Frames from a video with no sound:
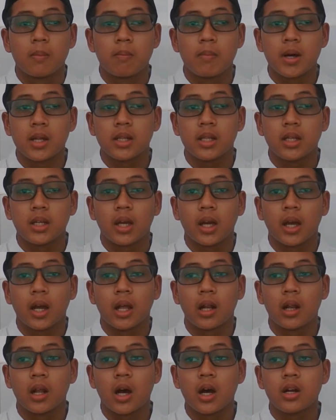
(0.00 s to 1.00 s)
money,
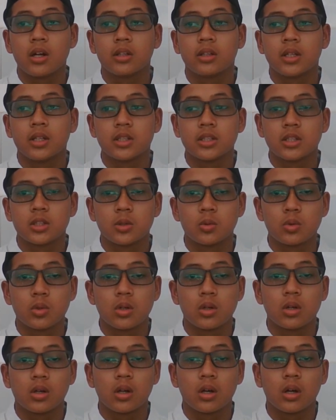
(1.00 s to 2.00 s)
and other things
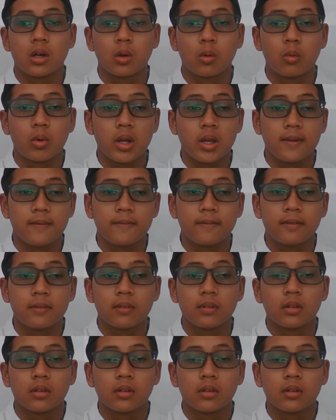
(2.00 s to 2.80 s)
to a grave,